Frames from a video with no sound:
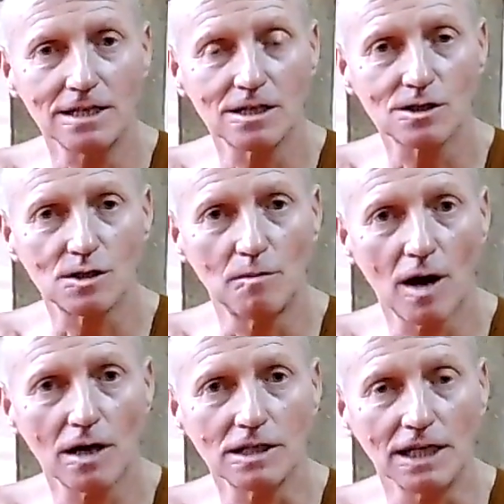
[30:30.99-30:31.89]
and
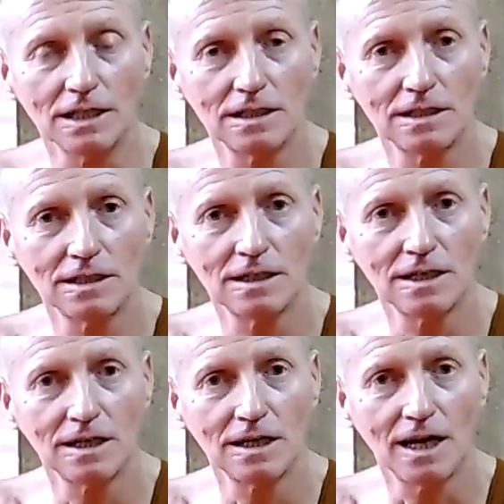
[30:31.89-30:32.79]
ultimately
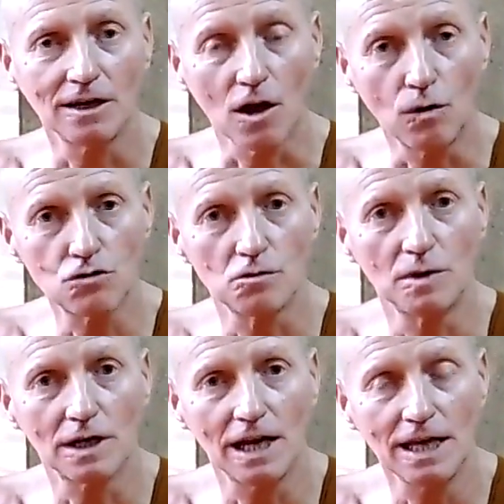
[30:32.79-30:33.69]
wisdom,
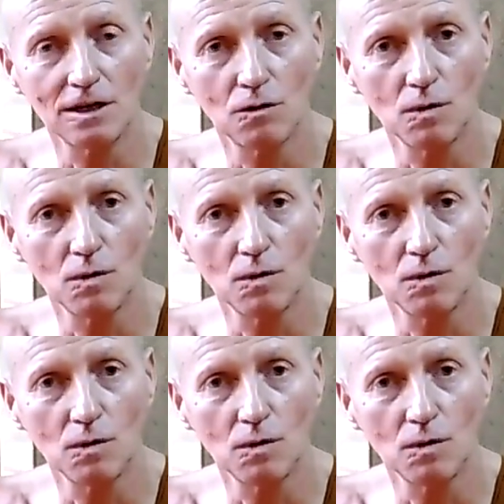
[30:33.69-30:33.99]
panya.